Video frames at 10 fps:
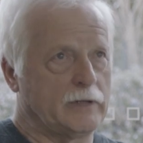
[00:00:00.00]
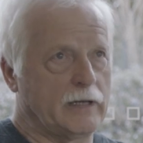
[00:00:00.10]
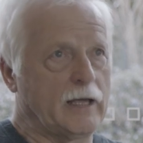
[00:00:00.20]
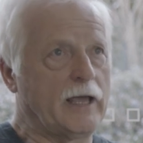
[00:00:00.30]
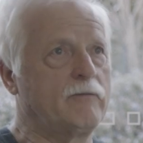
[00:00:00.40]

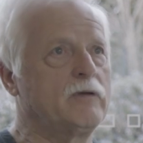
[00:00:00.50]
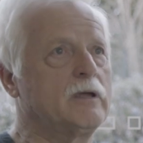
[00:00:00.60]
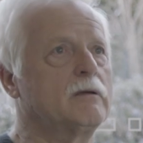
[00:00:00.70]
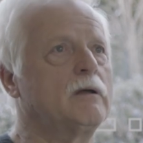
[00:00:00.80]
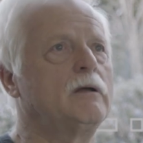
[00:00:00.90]

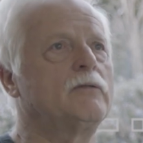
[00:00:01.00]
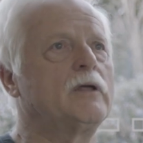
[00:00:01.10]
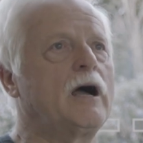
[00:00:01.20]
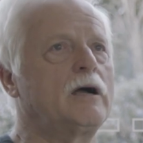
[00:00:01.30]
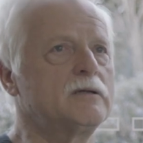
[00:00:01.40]
Having
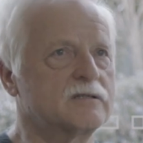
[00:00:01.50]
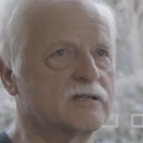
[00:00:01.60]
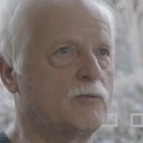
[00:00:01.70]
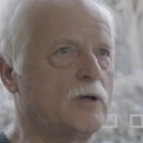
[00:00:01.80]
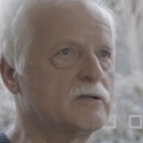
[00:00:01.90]
the
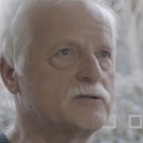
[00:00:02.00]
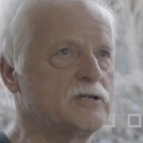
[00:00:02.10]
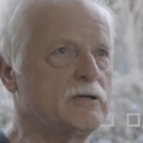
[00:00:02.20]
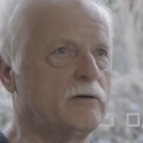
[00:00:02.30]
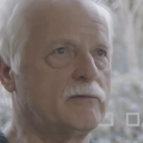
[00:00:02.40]
highest
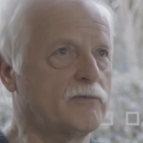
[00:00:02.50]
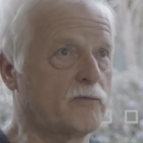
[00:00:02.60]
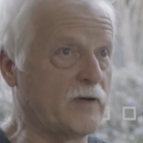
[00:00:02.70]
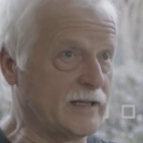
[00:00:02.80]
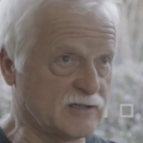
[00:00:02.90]
quality of
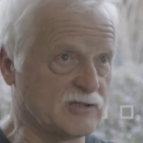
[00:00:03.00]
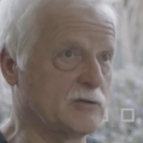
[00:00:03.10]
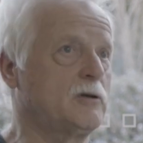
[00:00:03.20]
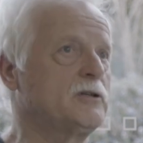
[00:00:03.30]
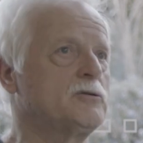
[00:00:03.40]

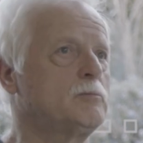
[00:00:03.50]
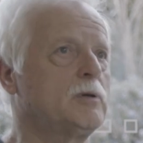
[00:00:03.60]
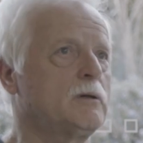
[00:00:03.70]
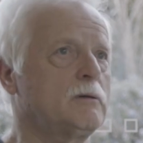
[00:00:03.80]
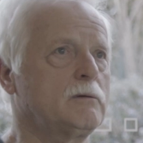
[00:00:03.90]

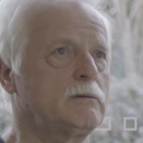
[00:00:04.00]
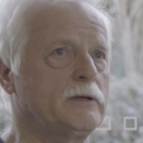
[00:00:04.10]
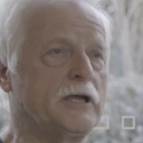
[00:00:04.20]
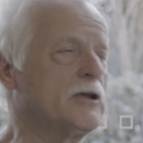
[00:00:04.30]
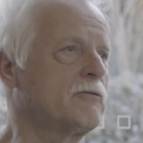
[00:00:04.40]
fat-soluble
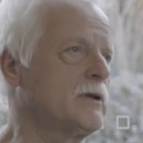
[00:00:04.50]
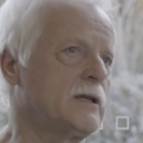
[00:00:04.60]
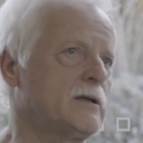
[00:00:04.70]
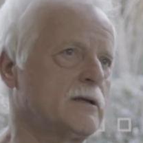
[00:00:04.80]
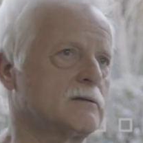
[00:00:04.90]

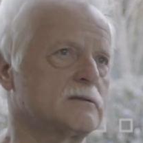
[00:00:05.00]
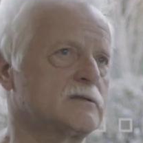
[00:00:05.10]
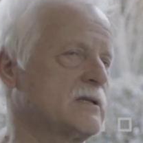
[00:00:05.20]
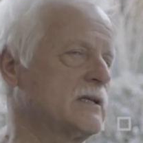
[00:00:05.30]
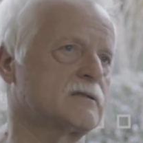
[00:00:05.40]

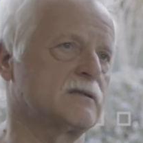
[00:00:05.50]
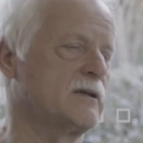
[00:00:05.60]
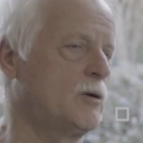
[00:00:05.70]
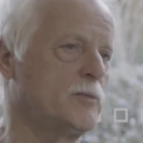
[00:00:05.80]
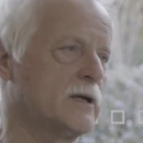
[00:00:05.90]
ingredients, that's
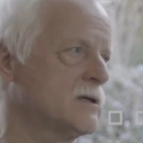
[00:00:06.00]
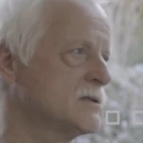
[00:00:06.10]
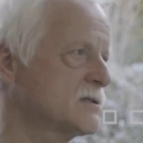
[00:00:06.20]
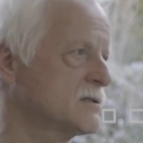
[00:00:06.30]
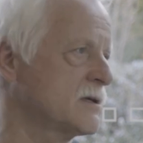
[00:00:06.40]
the
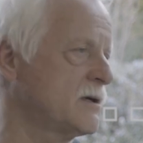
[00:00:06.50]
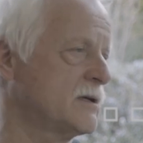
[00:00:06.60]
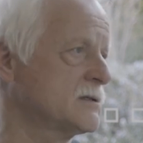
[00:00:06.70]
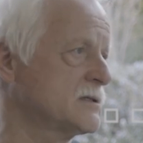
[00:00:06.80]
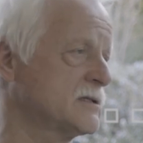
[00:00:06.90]
omegas
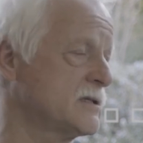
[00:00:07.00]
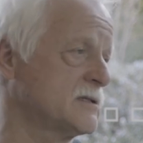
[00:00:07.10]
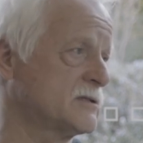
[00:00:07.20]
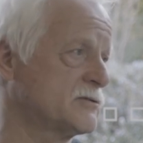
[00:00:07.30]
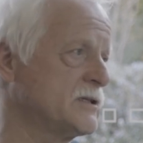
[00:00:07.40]

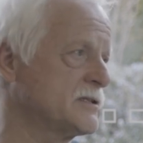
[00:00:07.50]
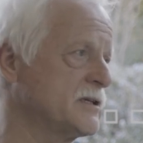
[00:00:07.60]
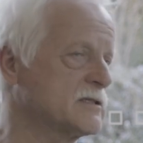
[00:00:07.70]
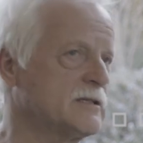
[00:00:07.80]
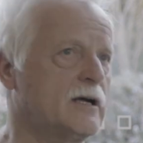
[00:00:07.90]

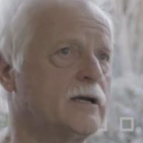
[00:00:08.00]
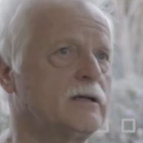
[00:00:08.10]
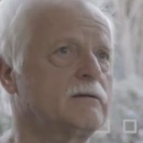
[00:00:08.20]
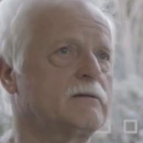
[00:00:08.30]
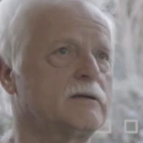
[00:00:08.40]

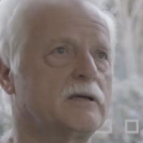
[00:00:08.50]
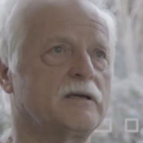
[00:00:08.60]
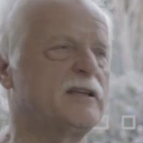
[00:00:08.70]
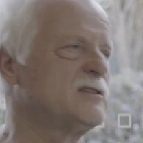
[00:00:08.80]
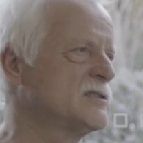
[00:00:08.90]
369, the
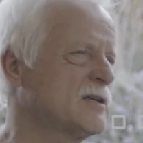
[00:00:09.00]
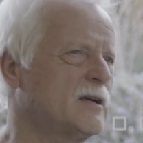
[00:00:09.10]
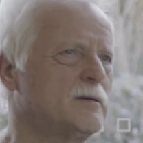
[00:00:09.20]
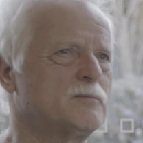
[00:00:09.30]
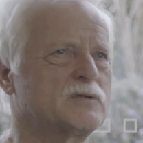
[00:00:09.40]

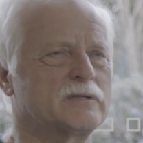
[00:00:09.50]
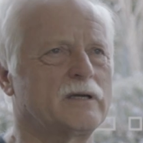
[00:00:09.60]
enzymes,